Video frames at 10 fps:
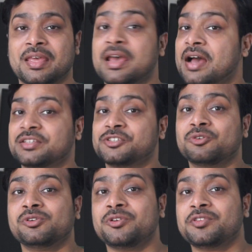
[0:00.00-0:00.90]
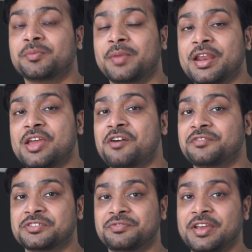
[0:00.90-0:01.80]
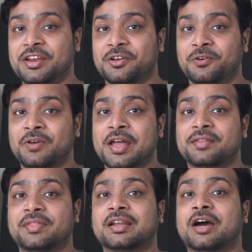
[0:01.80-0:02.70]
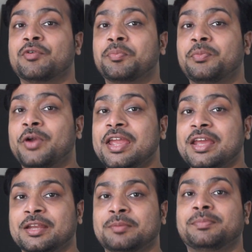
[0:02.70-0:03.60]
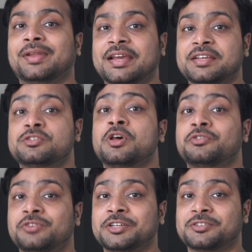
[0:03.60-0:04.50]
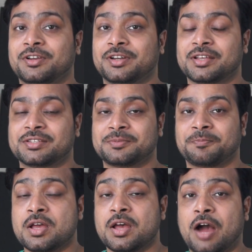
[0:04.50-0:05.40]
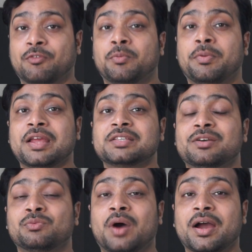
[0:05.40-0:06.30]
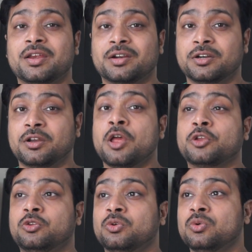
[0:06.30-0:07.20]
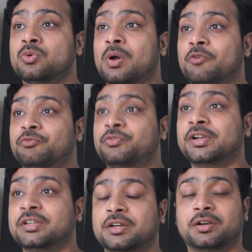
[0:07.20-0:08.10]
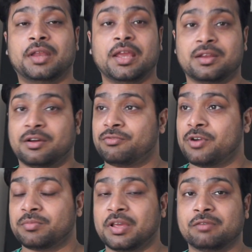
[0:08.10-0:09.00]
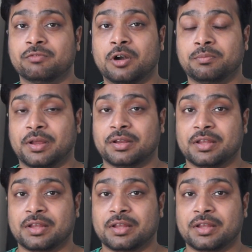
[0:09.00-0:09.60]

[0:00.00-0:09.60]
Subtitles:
As I told you in the beginning of this video, that our brain plays tricks on us. Our brains are wired to filter data from the environment.